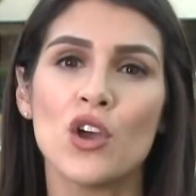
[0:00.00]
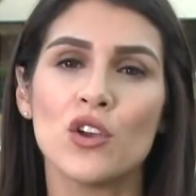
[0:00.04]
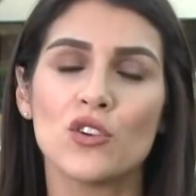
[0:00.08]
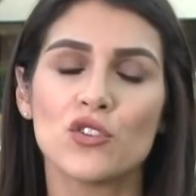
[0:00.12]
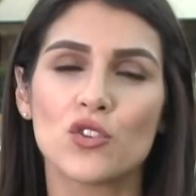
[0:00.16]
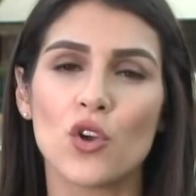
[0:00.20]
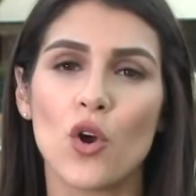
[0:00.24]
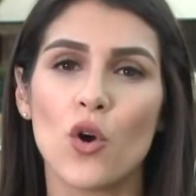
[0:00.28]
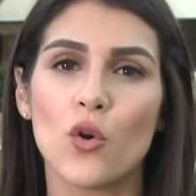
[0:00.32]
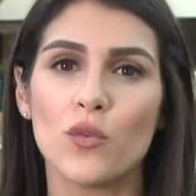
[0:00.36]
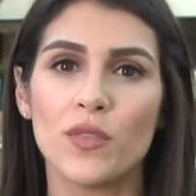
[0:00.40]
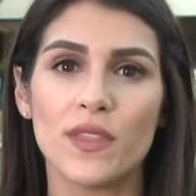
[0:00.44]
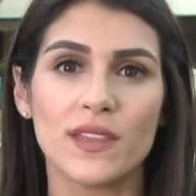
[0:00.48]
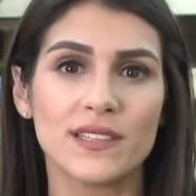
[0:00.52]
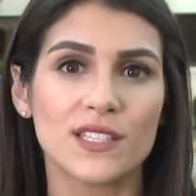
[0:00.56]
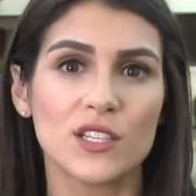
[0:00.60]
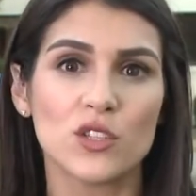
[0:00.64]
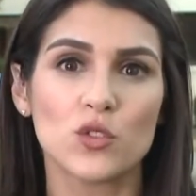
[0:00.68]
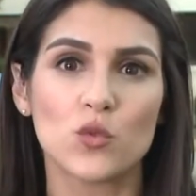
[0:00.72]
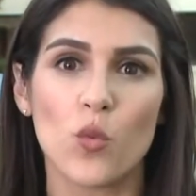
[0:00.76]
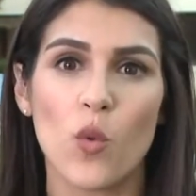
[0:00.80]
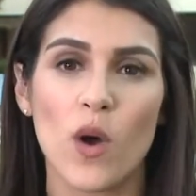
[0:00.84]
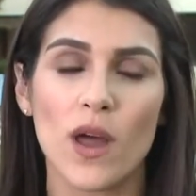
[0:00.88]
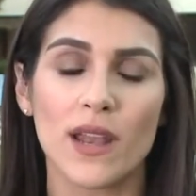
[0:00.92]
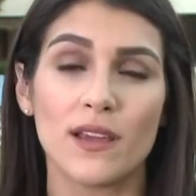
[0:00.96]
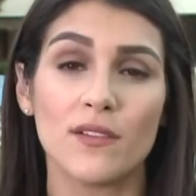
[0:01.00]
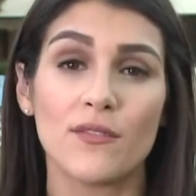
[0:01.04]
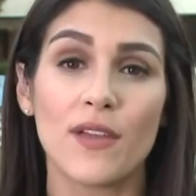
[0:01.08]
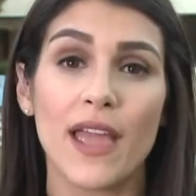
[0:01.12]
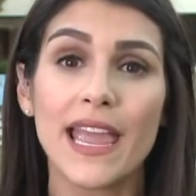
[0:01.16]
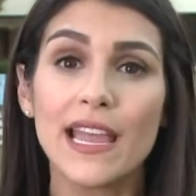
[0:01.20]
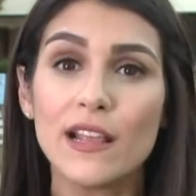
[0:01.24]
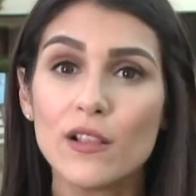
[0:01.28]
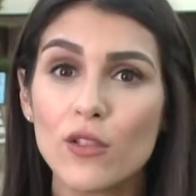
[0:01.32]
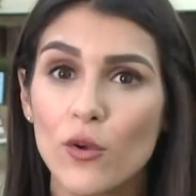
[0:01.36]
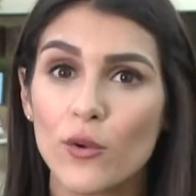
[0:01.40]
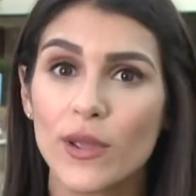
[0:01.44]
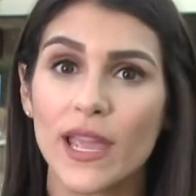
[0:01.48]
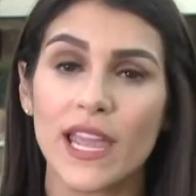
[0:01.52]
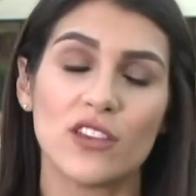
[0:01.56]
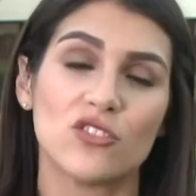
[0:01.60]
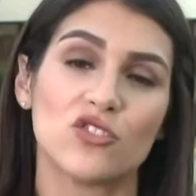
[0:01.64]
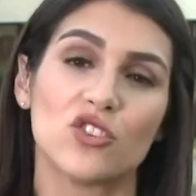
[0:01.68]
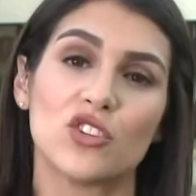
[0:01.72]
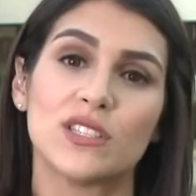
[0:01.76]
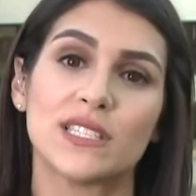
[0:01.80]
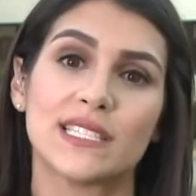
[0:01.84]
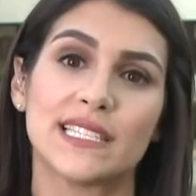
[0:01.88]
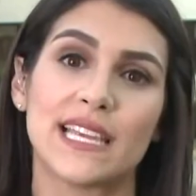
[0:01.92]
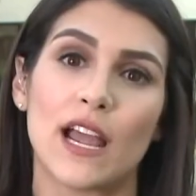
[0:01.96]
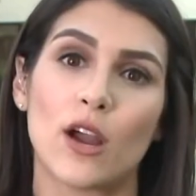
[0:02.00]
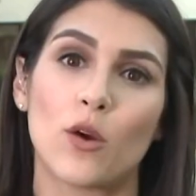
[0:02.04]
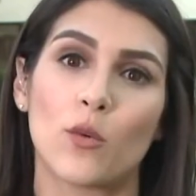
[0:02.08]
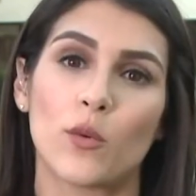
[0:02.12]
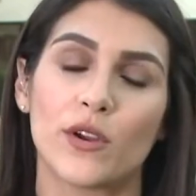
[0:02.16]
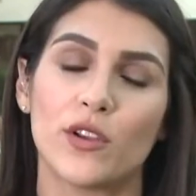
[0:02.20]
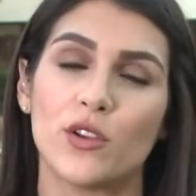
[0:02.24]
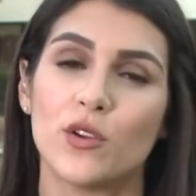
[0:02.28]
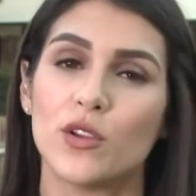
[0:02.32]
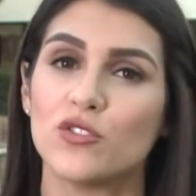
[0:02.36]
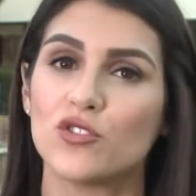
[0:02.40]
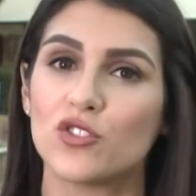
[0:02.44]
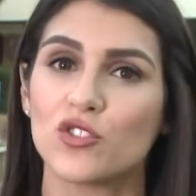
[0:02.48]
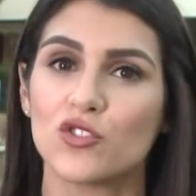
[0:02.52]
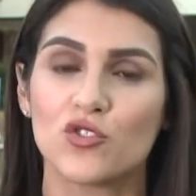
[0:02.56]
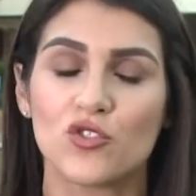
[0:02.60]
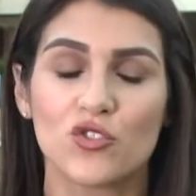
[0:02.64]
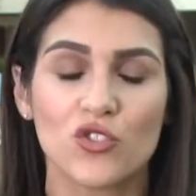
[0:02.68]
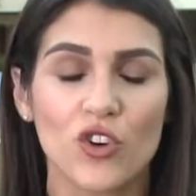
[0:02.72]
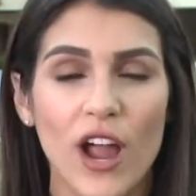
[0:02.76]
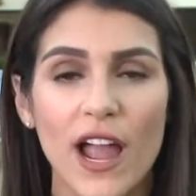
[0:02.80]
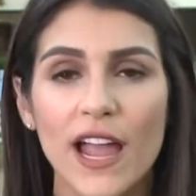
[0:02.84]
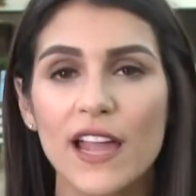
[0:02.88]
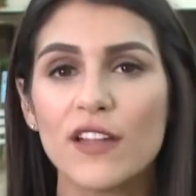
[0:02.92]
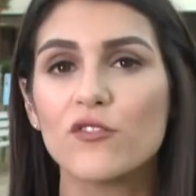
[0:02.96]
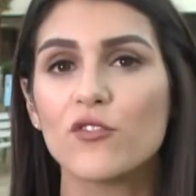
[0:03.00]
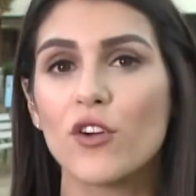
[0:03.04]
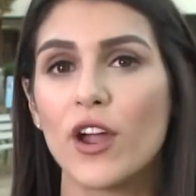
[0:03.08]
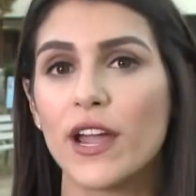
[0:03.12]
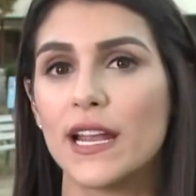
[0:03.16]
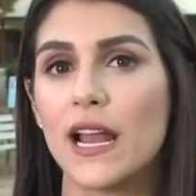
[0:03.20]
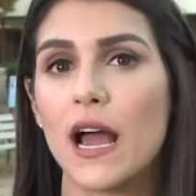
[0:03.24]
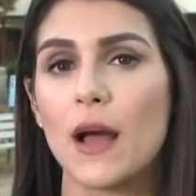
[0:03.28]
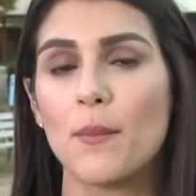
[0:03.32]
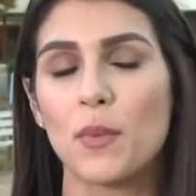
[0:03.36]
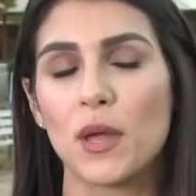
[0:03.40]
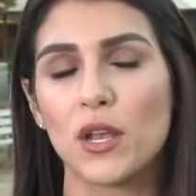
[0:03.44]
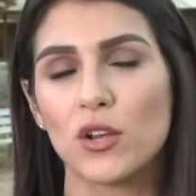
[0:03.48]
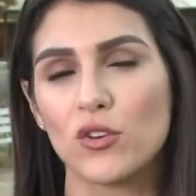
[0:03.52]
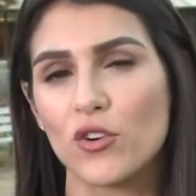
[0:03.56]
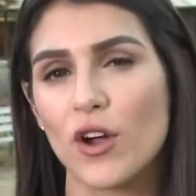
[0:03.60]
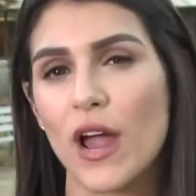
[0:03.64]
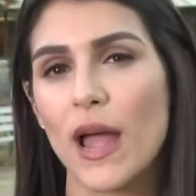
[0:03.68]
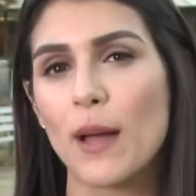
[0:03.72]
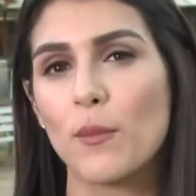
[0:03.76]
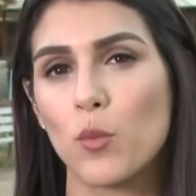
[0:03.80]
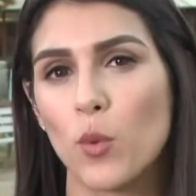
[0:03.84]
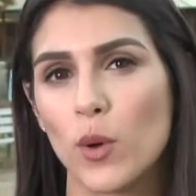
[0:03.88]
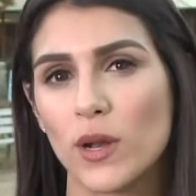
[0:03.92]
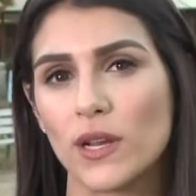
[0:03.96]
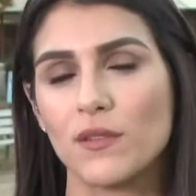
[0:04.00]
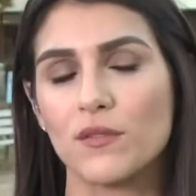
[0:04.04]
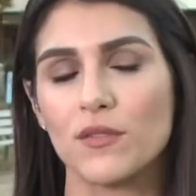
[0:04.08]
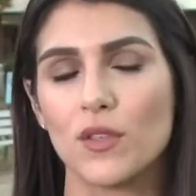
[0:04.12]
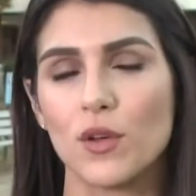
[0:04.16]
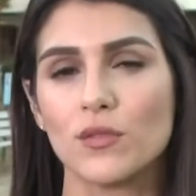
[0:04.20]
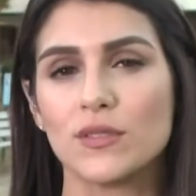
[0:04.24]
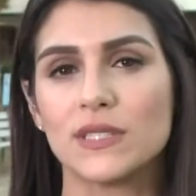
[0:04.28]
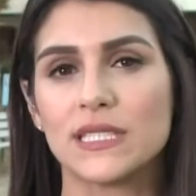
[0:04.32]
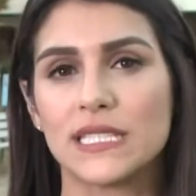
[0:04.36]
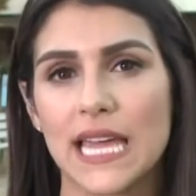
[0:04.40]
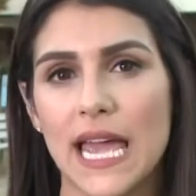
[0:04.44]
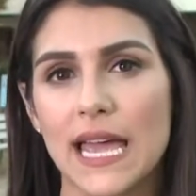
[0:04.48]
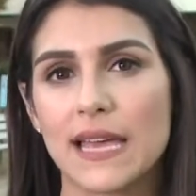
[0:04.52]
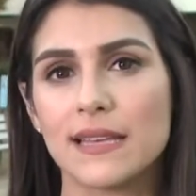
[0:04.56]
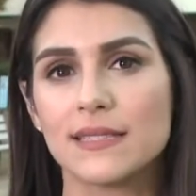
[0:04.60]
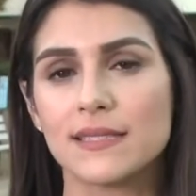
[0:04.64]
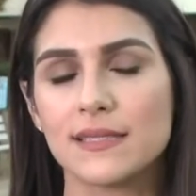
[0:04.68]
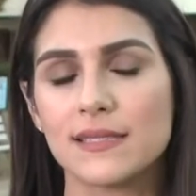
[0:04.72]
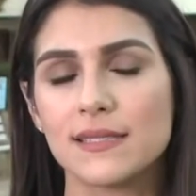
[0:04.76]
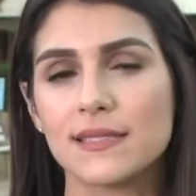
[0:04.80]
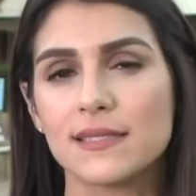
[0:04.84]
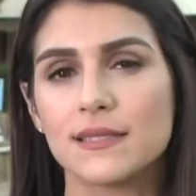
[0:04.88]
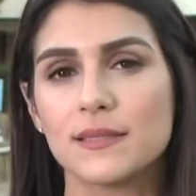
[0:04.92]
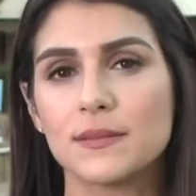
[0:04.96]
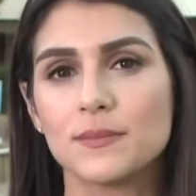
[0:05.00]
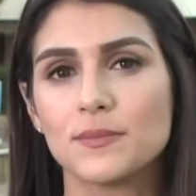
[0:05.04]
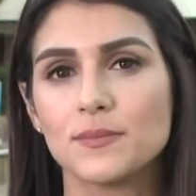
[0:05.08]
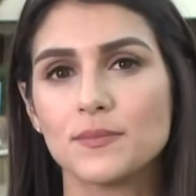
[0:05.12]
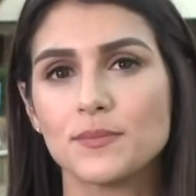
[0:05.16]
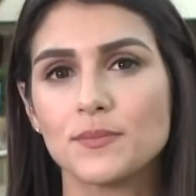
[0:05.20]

So this is one of eight locations now where you can just drive right up and grab one of those tests.